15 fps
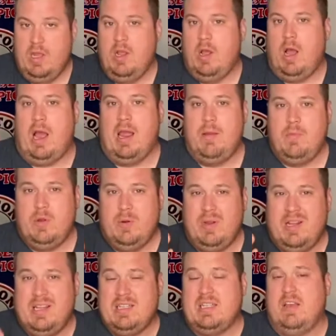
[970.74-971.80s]
I'm
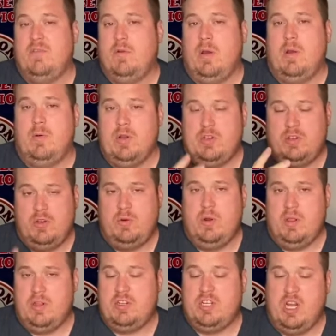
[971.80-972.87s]
doing this giveaway with two
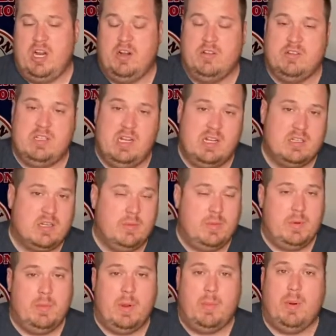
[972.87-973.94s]
other channels, and that's going to
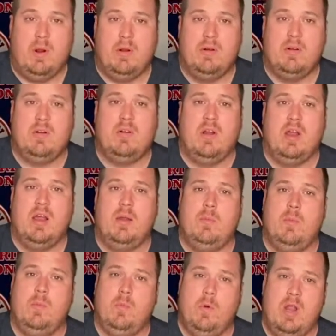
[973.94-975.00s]
be my partner in
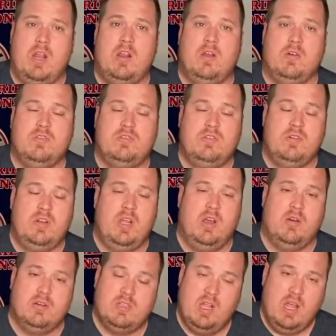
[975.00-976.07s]
crime, Wayneko
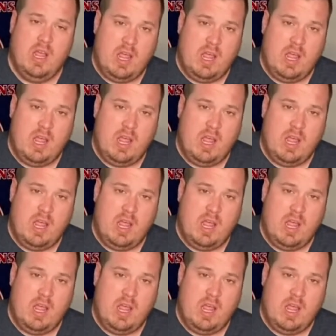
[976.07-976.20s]
Studios,